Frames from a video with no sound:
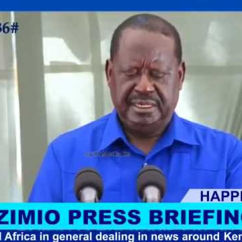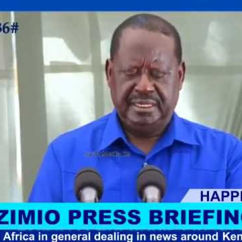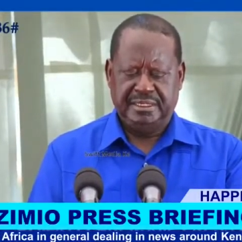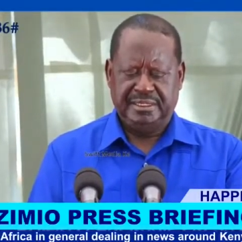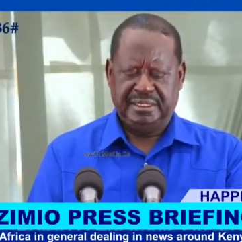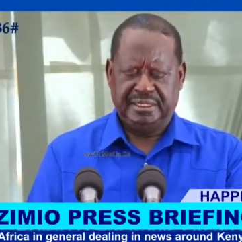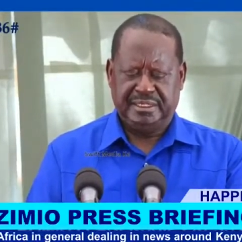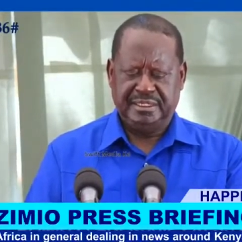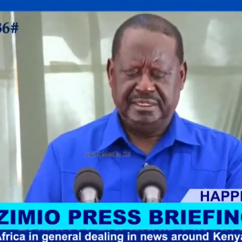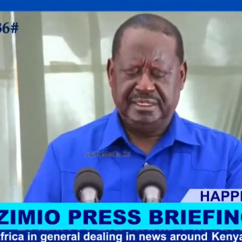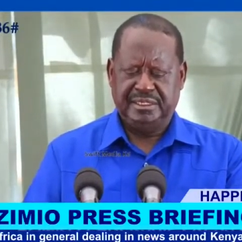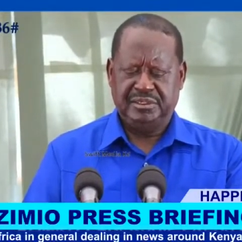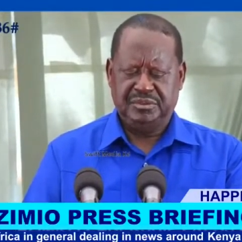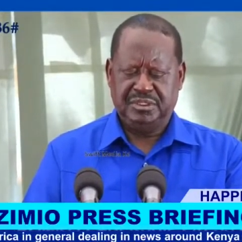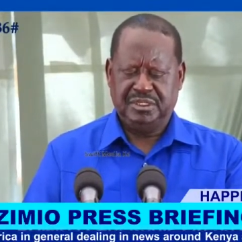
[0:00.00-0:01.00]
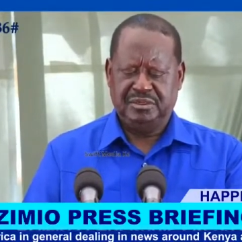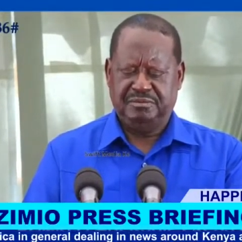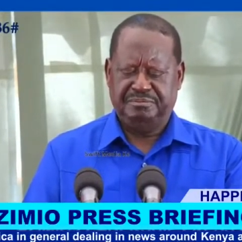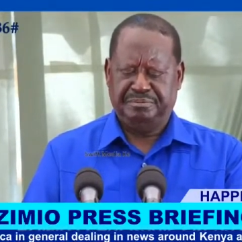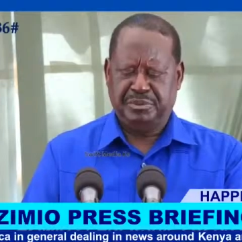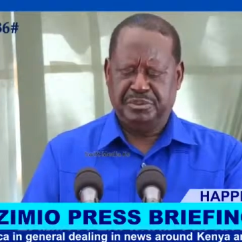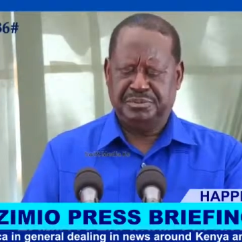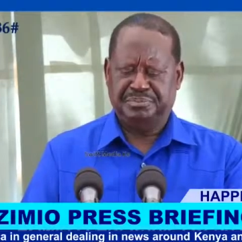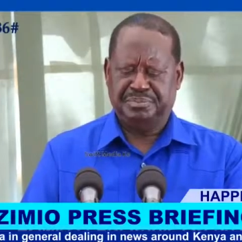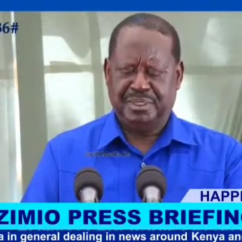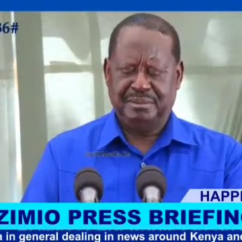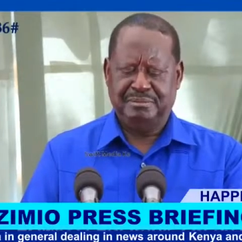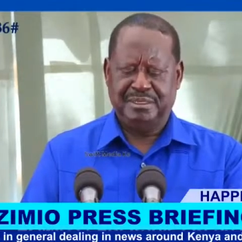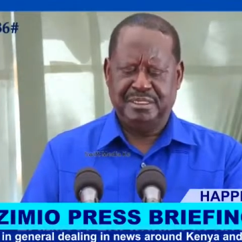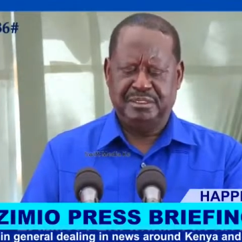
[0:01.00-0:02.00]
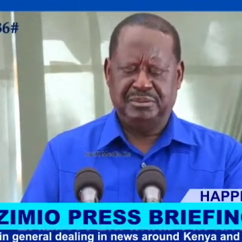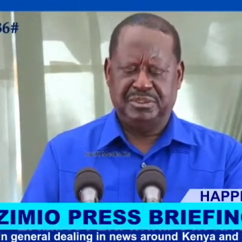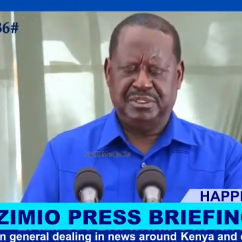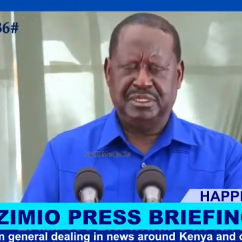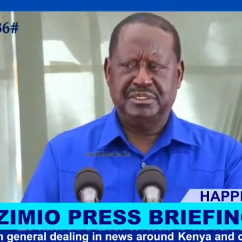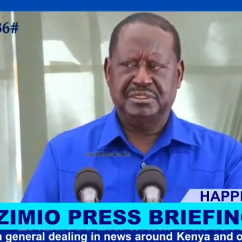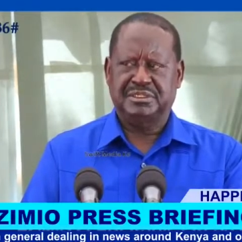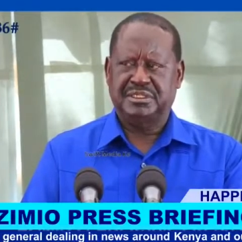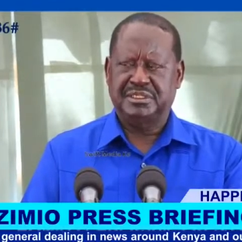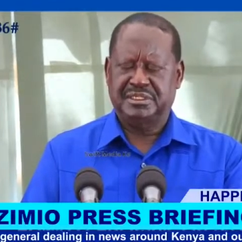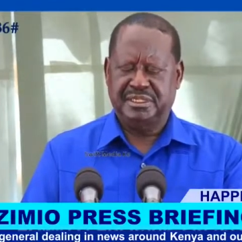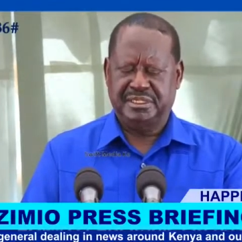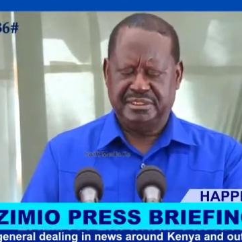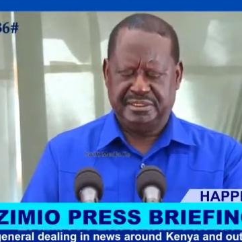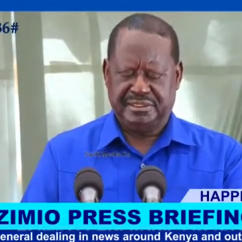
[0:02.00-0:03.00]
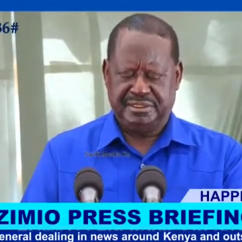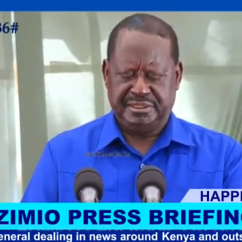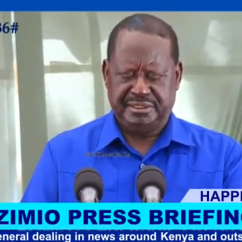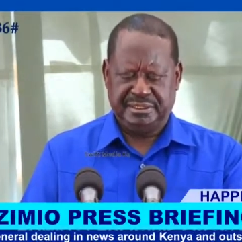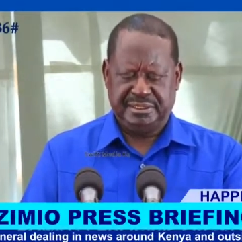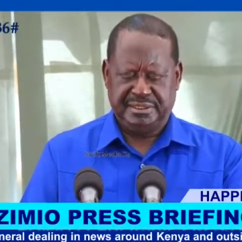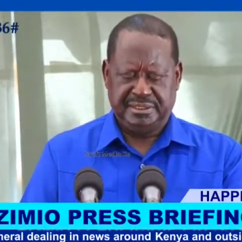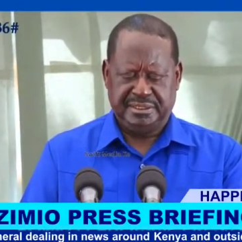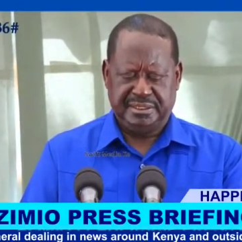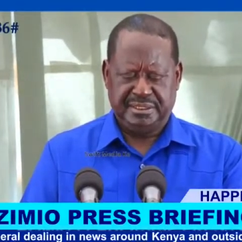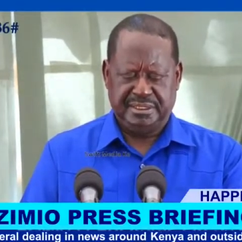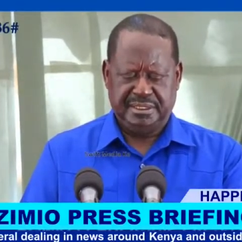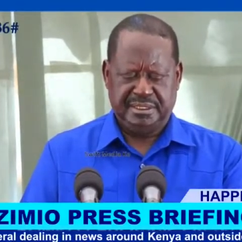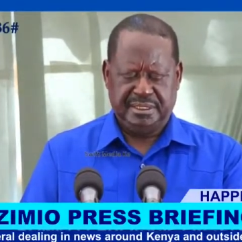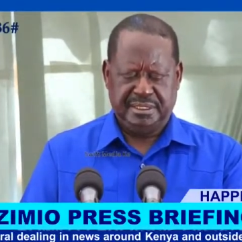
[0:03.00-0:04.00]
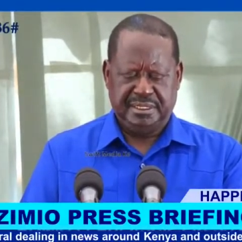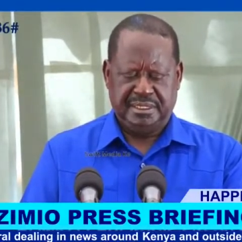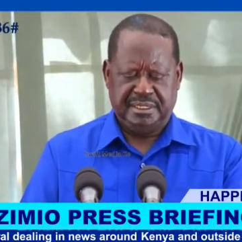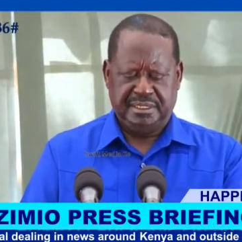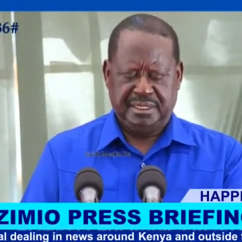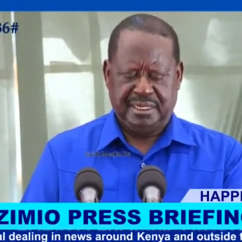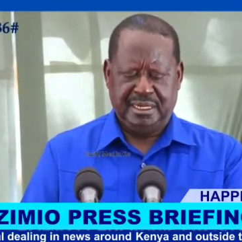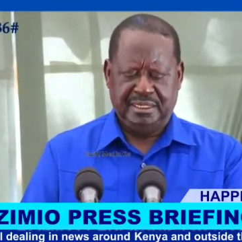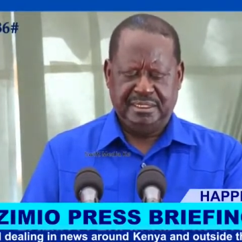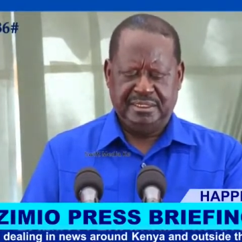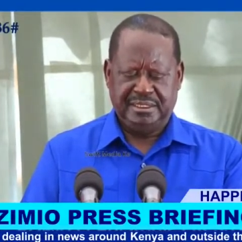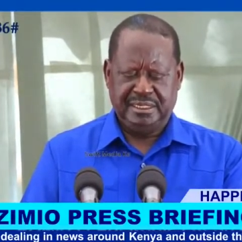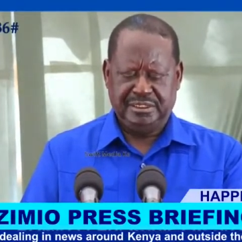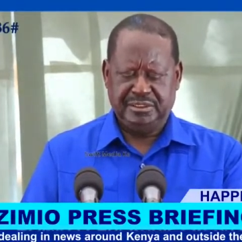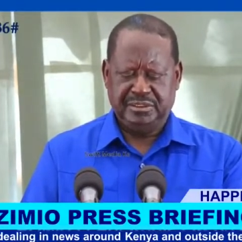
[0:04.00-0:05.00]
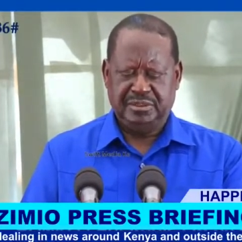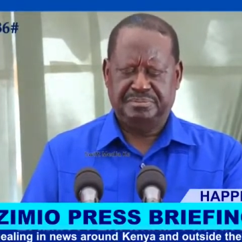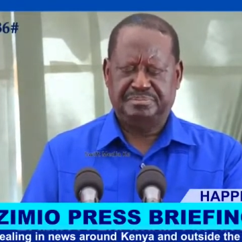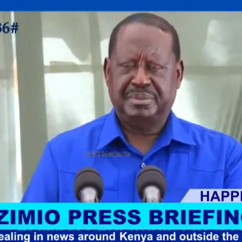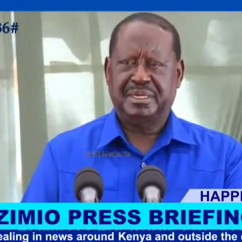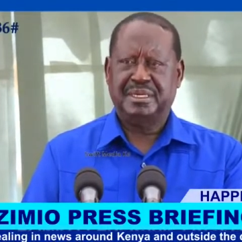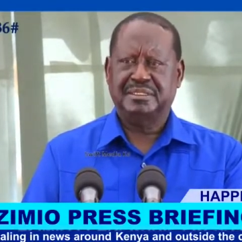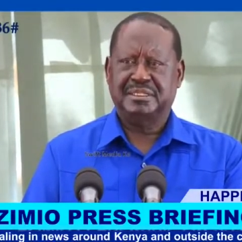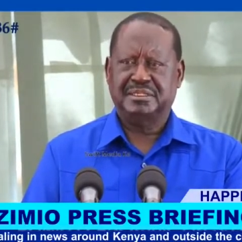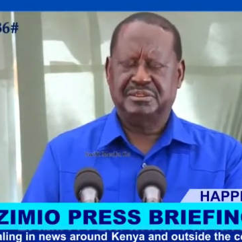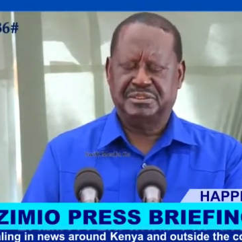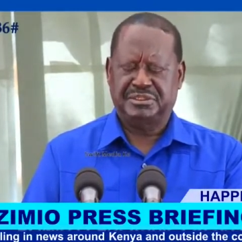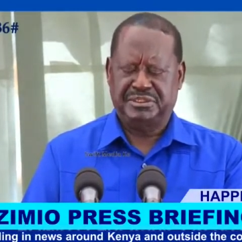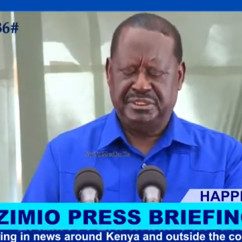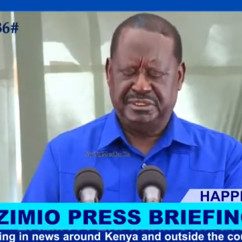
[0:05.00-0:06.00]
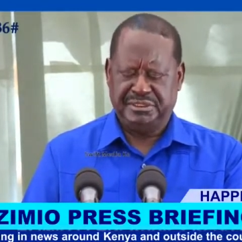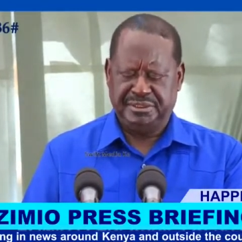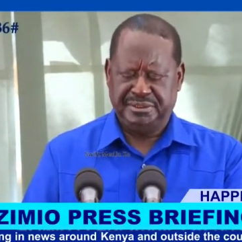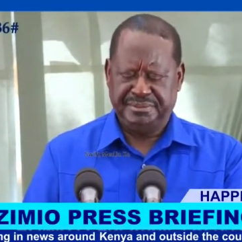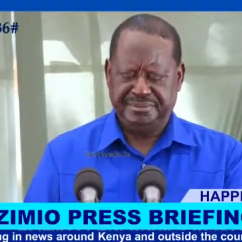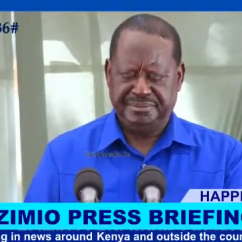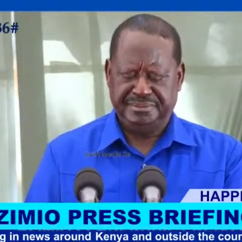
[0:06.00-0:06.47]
8. The Kenya Union of Post-Primary Education Teachers. 9. National Parents Association.